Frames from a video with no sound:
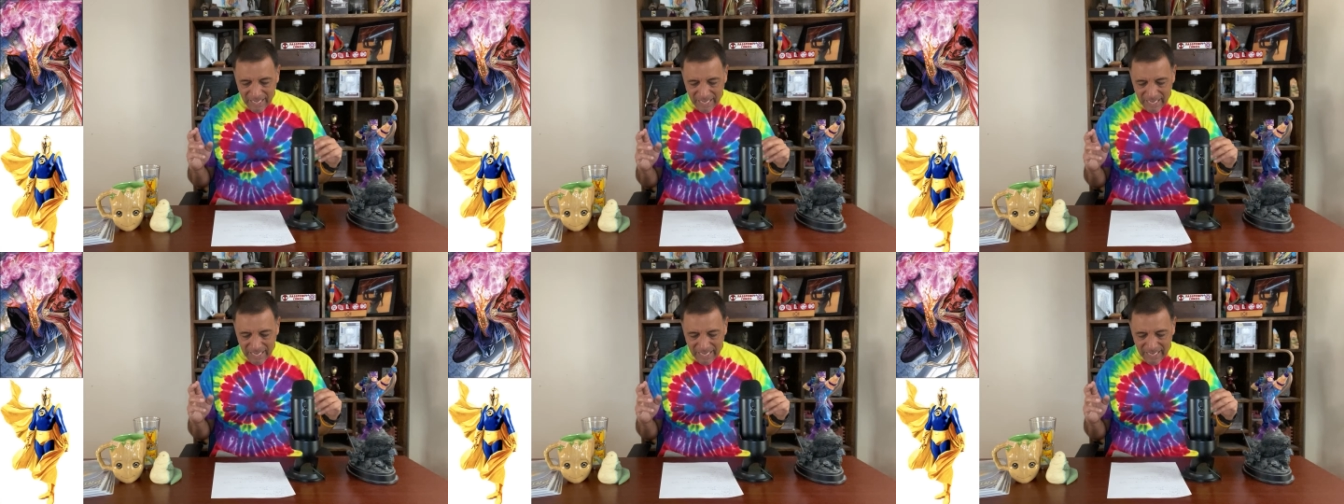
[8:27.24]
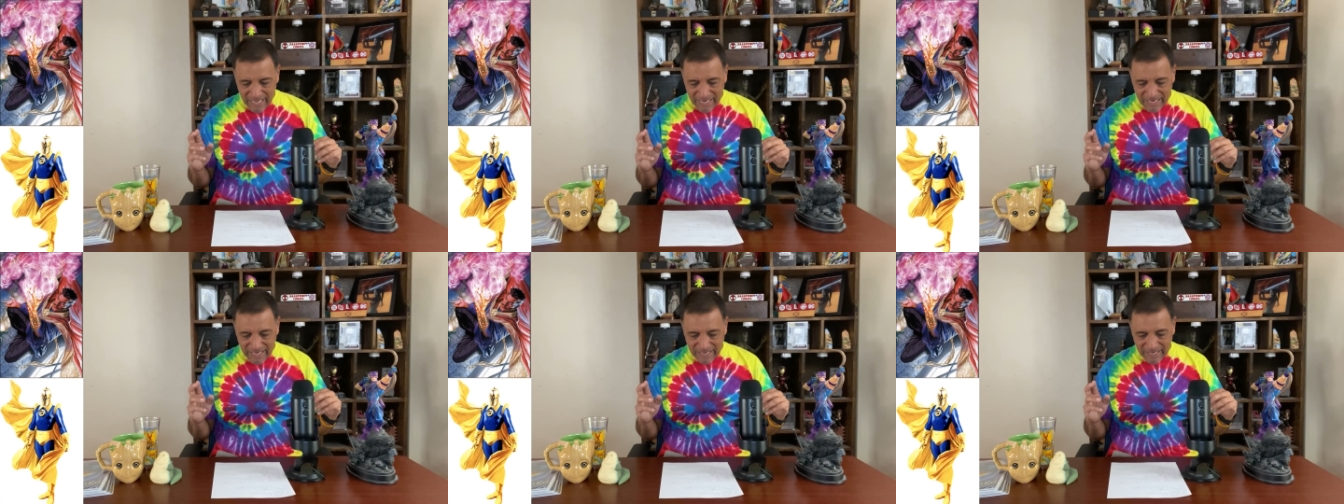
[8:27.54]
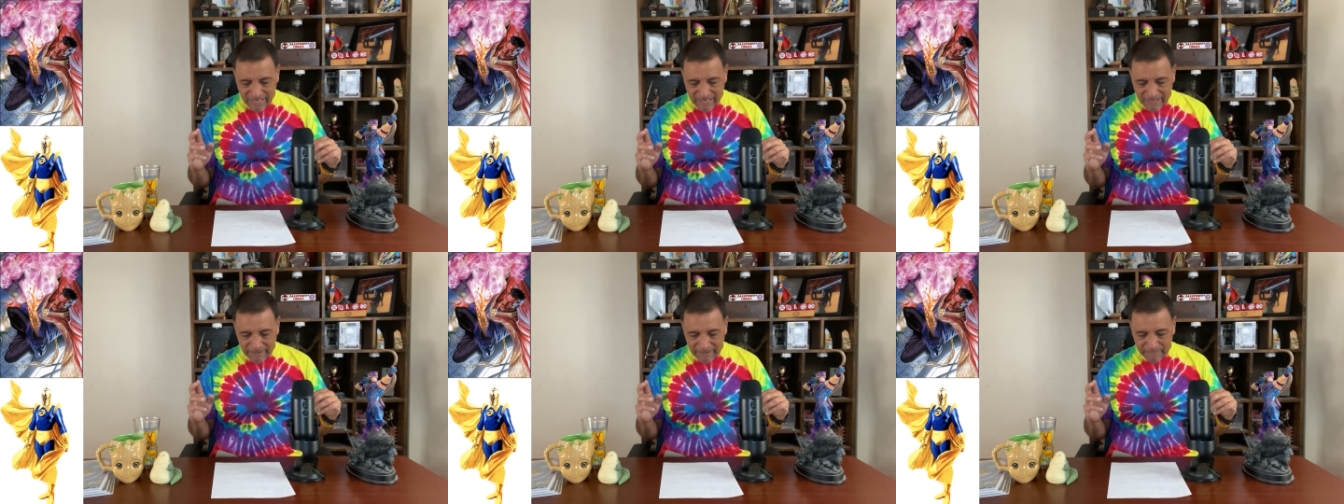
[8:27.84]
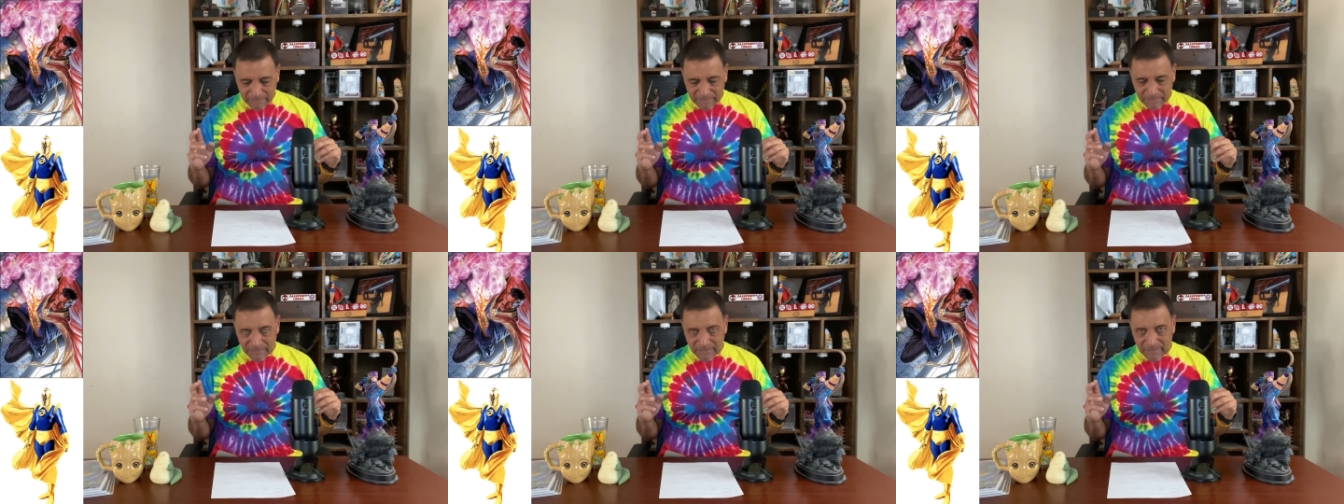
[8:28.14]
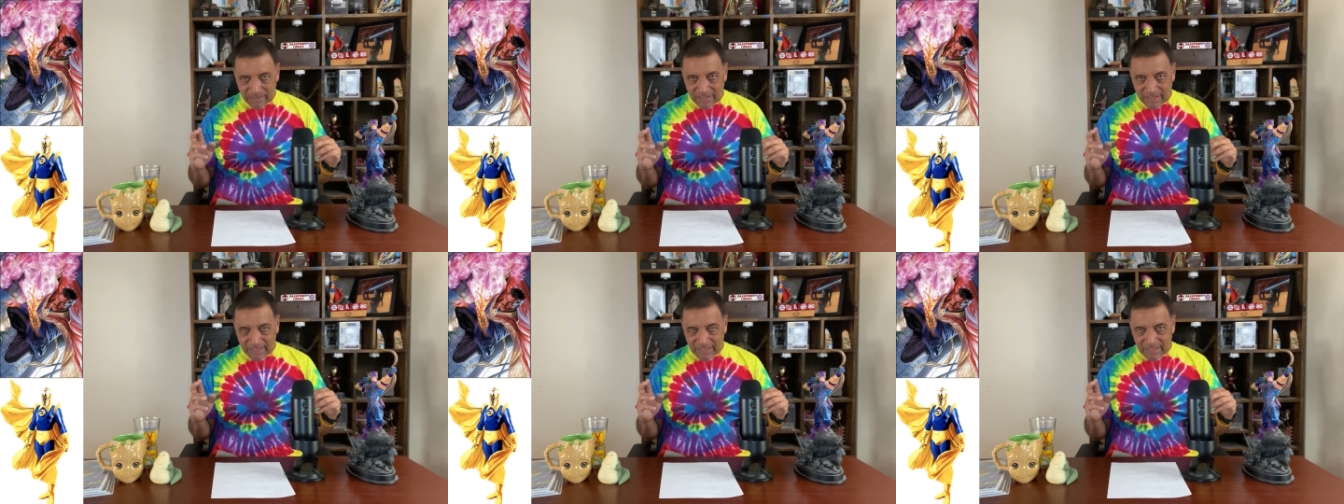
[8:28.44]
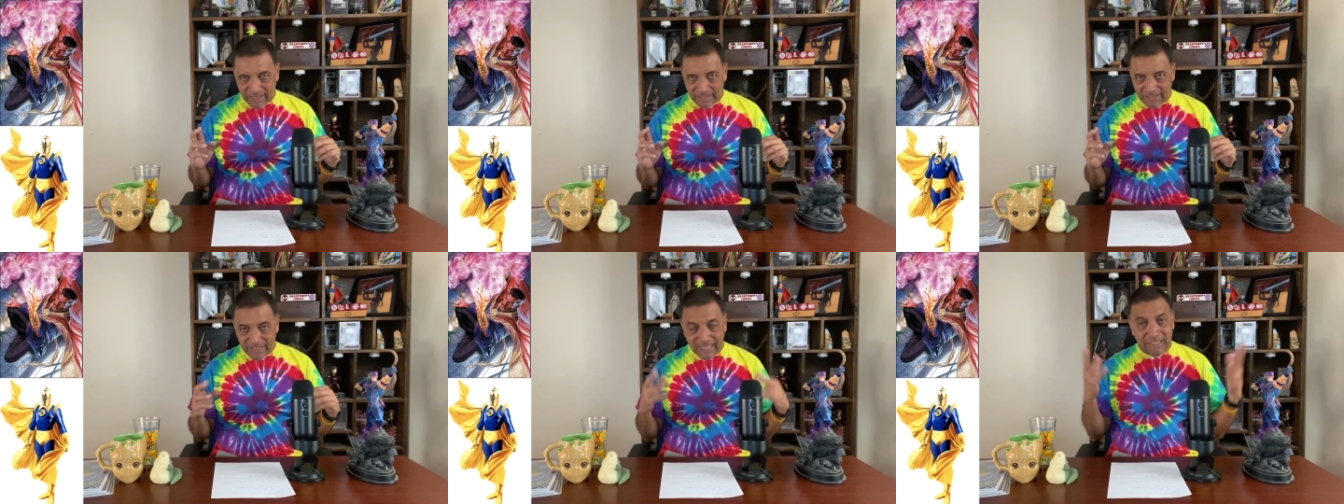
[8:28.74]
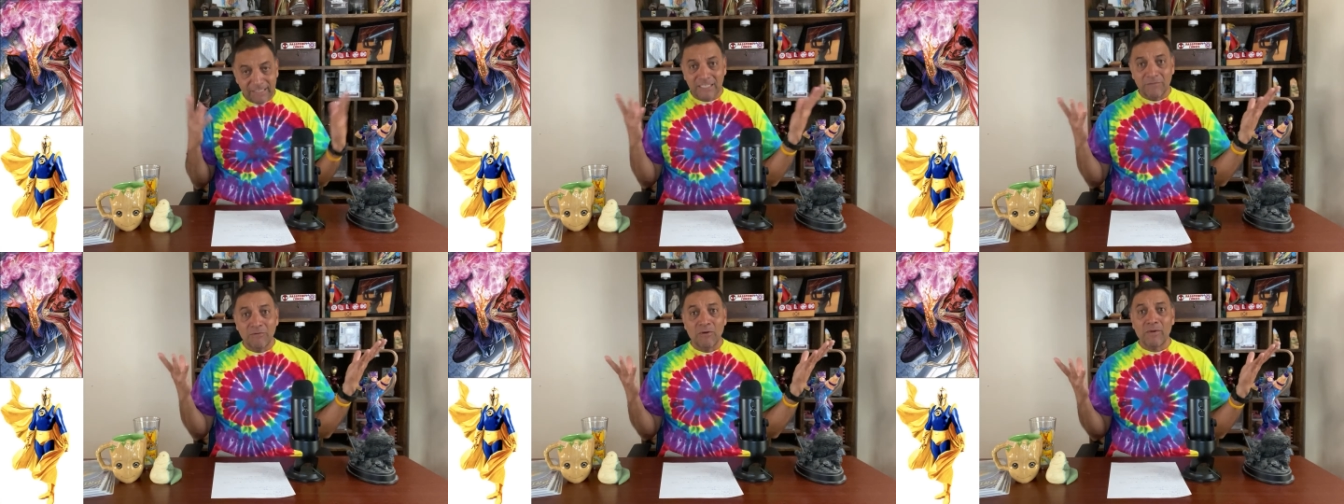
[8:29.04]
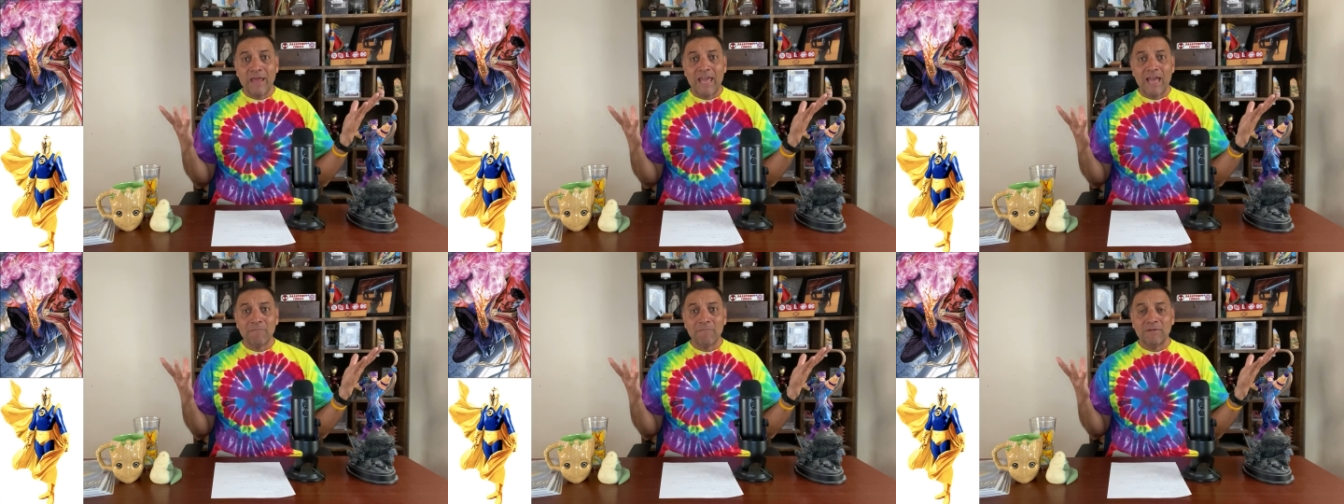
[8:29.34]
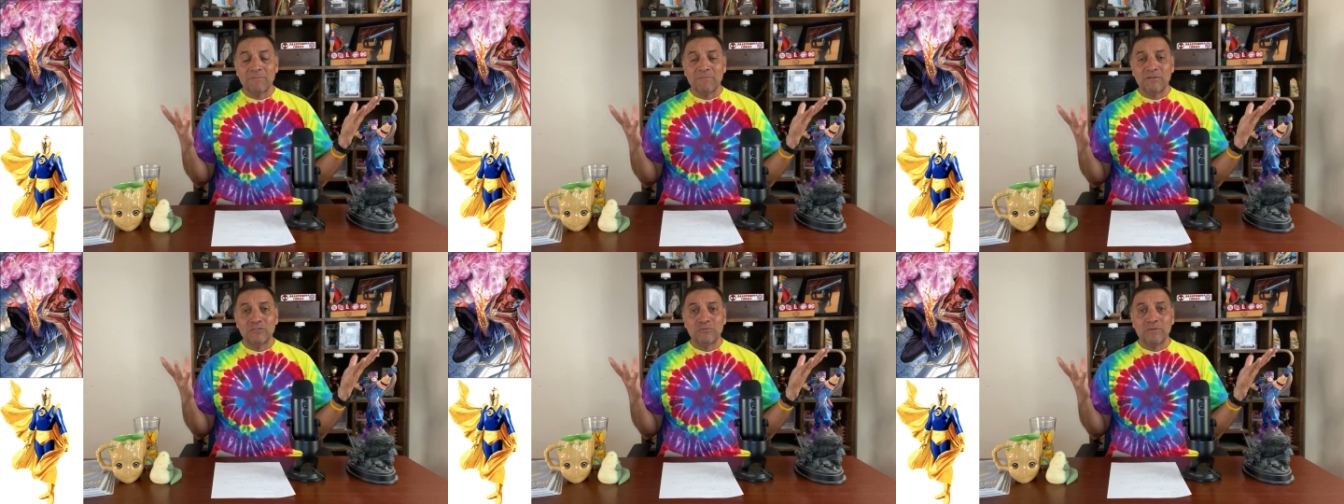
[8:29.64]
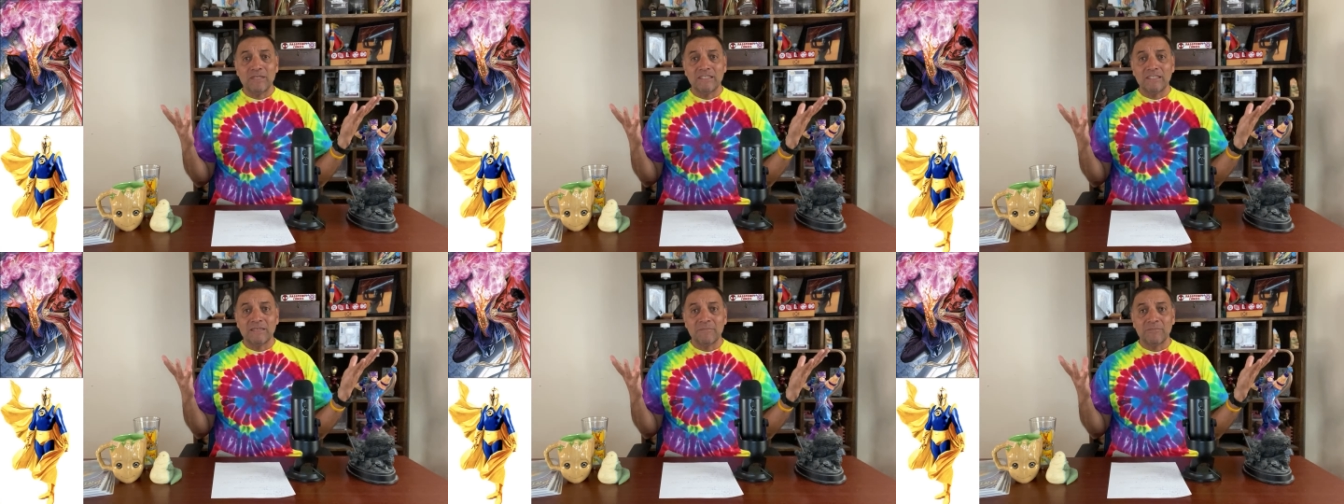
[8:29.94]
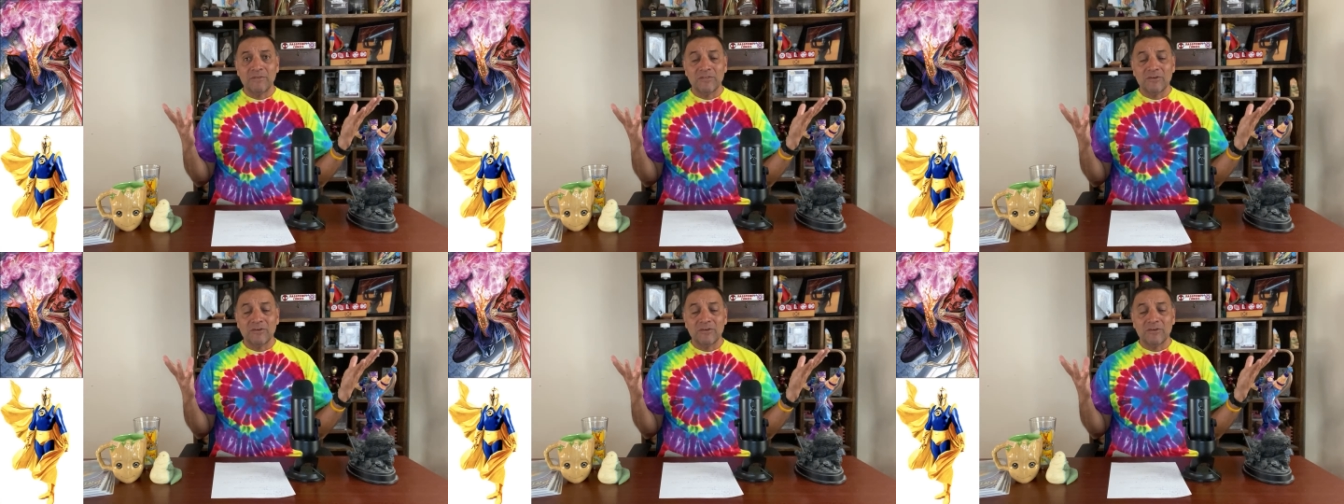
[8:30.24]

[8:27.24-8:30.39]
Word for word: and um, yeah, see what would happen between them.